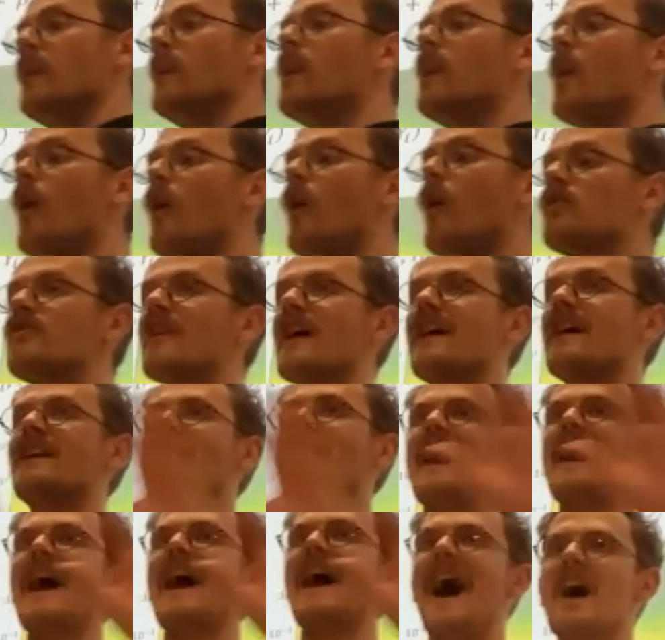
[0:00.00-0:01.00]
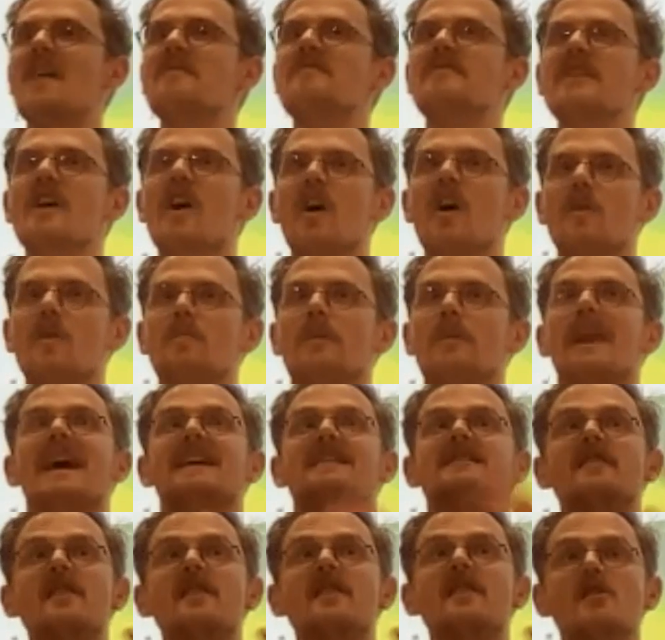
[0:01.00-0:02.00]
along that IVR
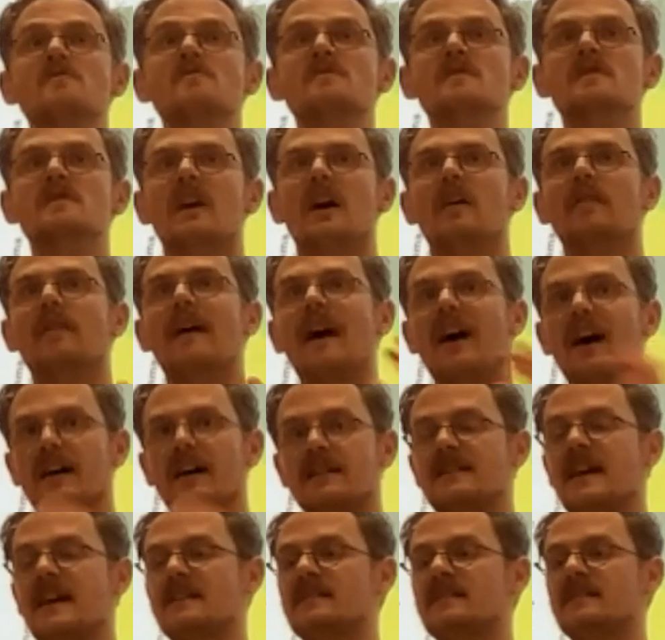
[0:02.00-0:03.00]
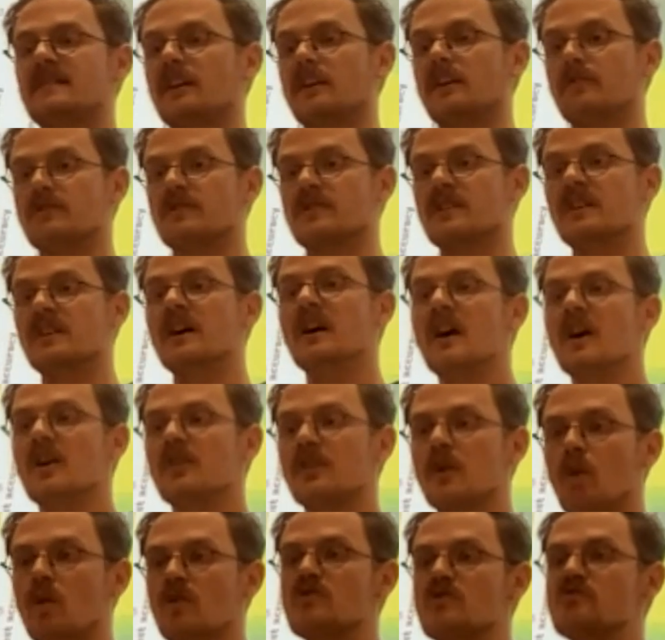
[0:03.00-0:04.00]
plateau of high test accuracy,
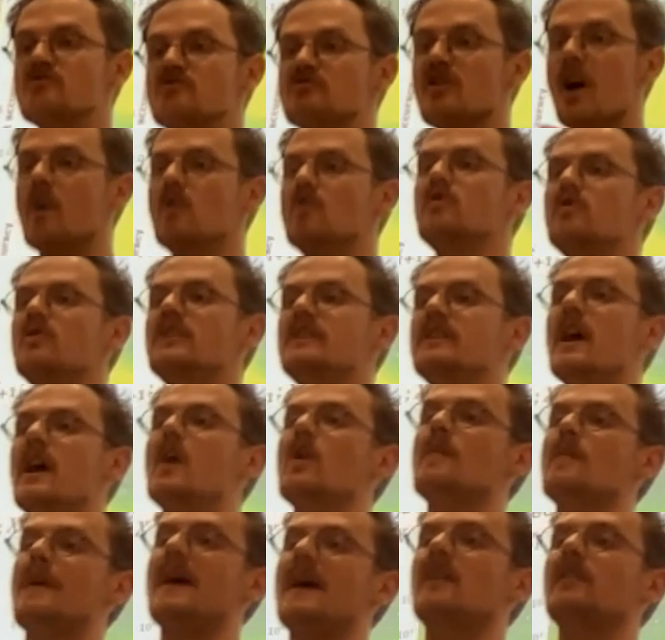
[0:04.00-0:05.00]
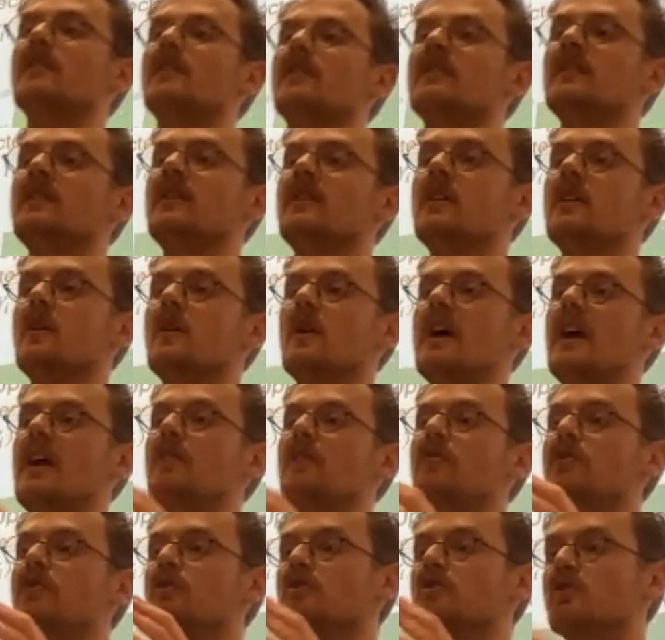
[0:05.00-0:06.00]
the one that you only know about
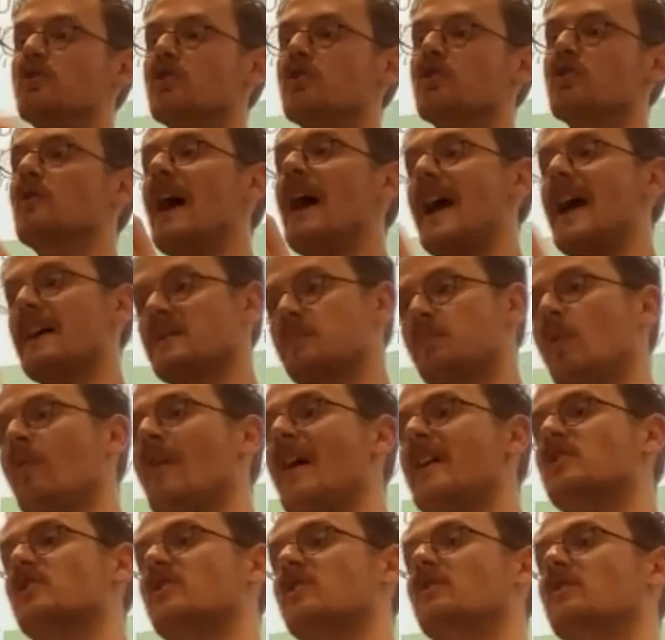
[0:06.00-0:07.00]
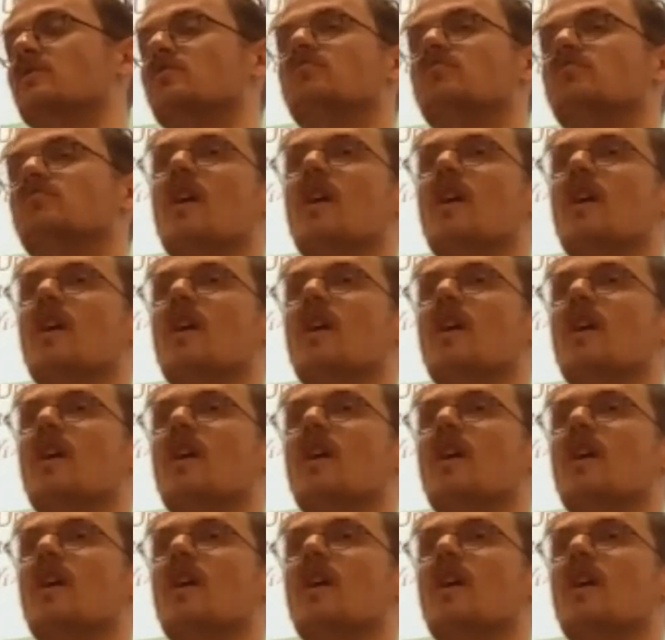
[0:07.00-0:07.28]
if you do exploration